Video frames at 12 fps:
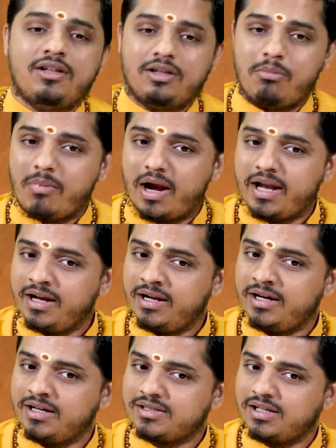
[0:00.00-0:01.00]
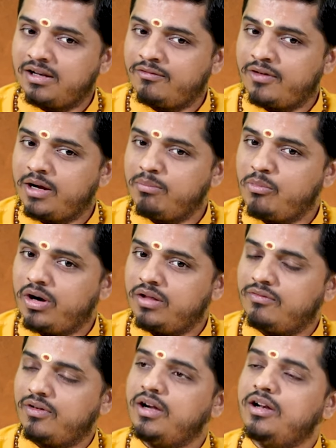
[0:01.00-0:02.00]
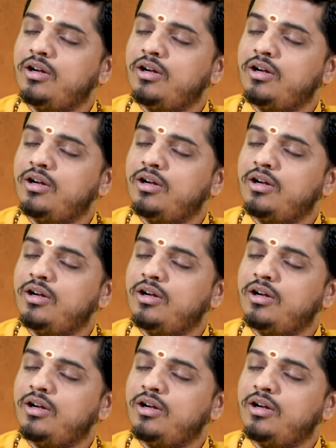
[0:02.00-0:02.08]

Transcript: The mind itself had modified